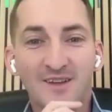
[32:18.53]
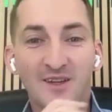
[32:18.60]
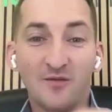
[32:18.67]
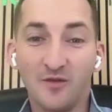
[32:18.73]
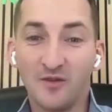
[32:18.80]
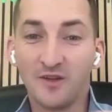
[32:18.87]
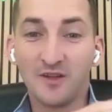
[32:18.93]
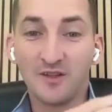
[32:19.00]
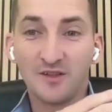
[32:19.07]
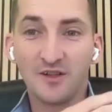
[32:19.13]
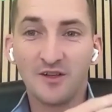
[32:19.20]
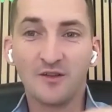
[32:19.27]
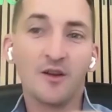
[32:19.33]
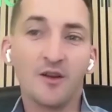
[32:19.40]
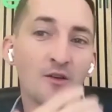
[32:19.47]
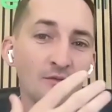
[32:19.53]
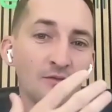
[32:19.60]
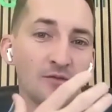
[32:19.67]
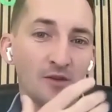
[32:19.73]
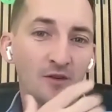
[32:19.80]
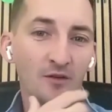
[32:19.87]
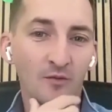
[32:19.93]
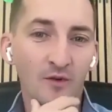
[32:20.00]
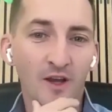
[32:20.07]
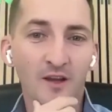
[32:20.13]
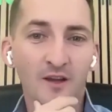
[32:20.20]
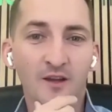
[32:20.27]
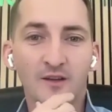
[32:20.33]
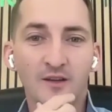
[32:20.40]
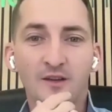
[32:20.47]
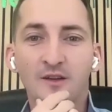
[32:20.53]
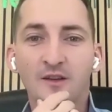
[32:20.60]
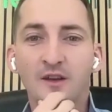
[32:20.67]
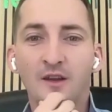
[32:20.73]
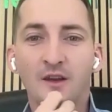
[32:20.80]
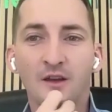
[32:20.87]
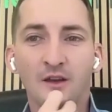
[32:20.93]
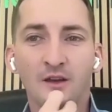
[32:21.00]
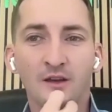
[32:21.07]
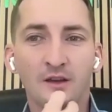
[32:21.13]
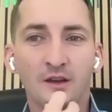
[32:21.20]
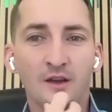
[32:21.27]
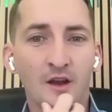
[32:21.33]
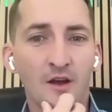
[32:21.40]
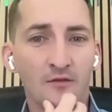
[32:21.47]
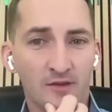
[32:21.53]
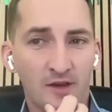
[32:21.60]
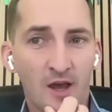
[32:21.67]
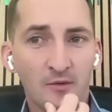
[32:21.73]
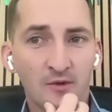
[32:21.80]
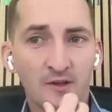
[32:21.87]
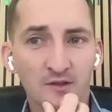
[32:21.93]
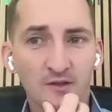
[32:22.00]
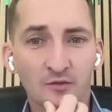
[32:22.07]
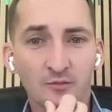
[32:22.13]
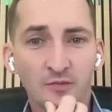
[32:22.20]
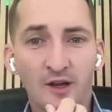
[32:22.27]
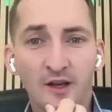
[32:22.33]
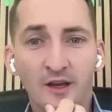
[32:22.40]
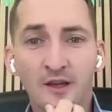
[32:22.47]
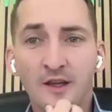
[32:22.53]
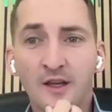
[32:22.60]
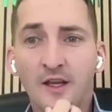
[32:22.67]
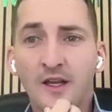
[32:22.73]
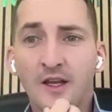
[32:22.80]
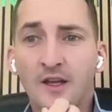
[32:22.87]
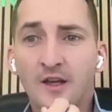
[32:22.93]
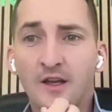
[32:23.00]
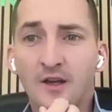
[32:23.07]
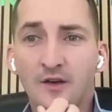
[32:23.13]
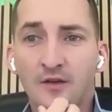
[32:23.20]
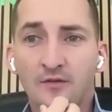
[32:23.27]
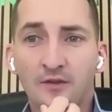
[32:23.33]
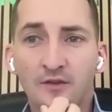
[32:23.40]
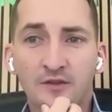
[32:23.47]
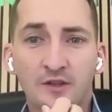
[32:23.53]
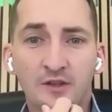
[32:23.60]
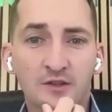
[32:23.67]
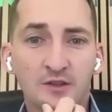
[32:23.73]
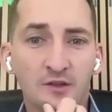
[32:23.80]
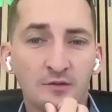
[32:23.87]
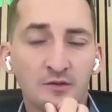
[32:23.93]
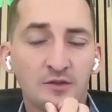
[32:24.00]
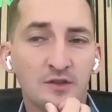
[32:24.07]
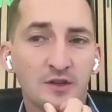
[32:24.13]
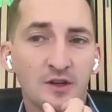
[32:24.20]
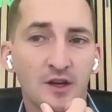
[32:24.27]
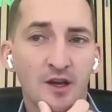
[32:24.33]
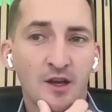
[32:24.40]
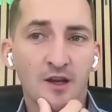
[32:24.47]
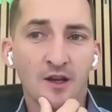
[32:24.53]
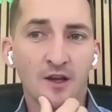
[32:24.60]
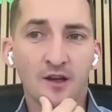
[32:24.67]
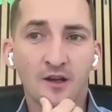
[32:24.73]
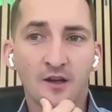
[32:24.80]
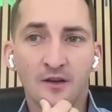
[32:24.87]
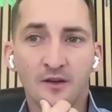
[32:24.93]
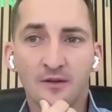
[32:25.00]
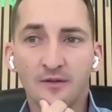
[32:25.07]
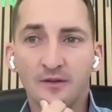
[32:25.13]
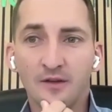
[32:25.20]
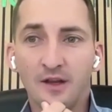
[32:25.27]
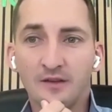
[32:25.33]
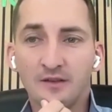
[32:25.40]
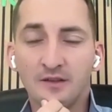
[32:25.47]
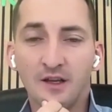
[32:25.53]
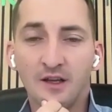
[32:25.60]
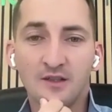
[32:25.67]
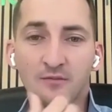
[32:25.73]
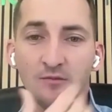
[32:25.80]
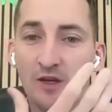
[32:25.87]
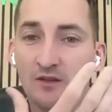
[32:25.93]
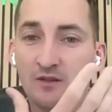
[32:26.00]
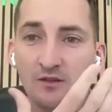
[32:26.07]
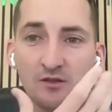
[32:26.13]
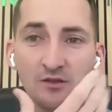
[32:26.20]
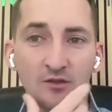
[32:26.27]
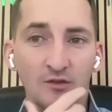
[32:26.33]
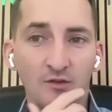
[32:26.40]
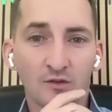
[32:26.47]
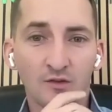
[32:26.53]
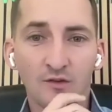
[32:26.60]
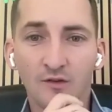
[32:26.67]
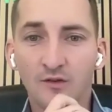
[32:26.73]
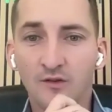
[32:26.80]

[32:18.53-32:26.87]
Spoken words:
even this year, if we had enough capital supply for such loans. And that's a message to